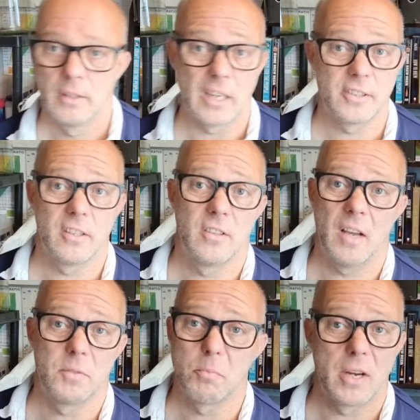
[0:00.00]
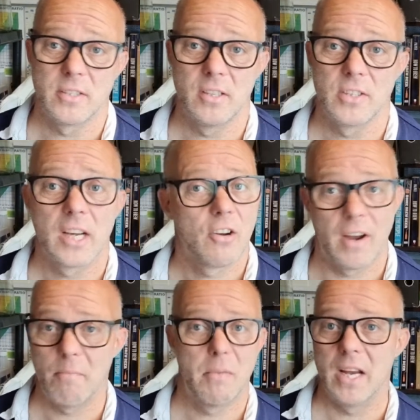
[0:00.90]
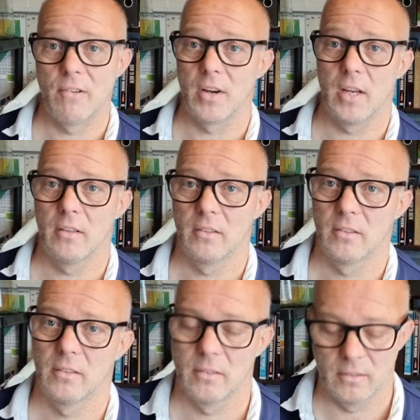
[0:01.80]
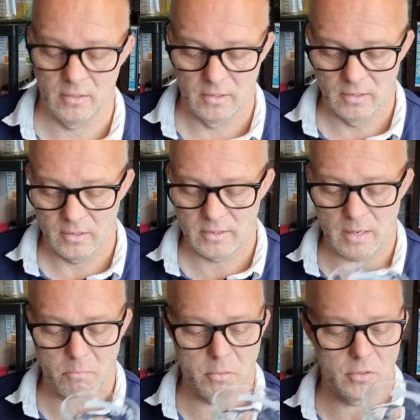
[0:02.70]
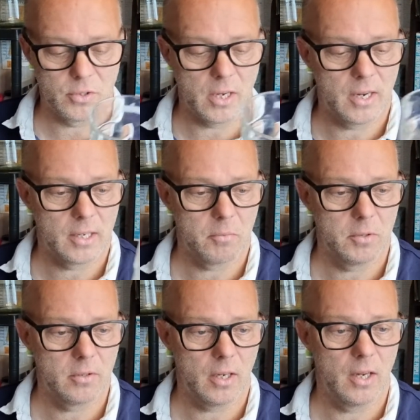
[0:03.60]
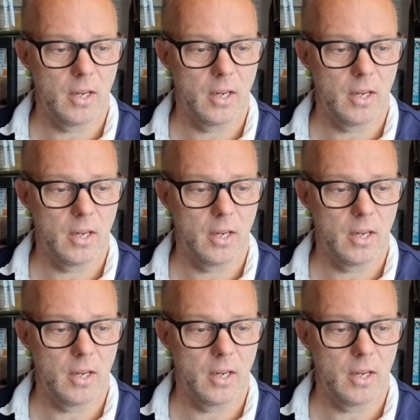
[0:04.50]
Next, I'm surprised it didn't say craft beer on it. It's that bullshit argument.